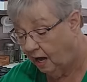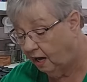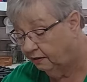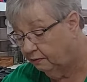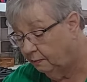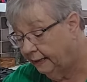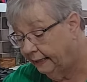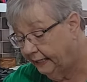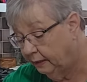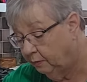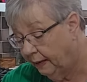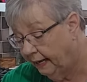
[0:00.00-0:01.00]
of
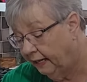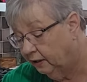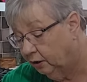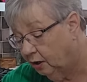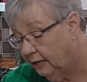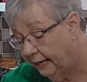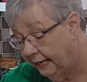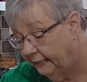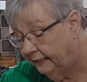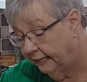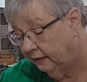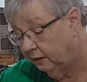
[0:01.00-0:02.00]
baking powder.
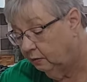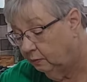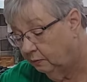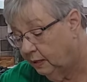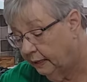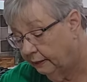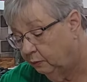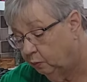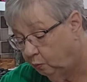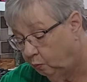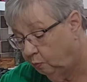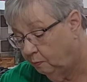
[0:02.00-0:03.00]
Now,
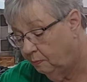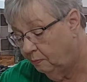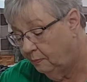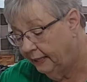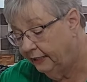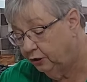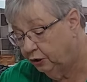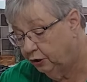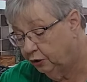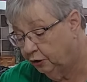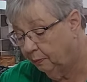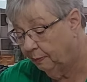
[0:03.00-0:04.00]
make
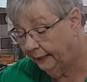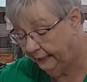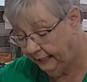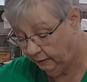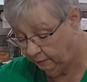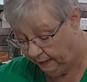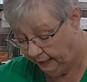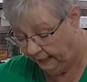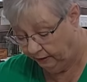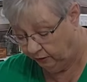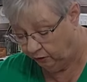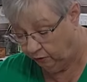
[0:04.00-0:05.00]
sure your baking
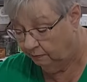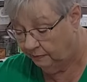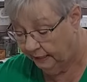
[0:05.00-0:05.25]
powder,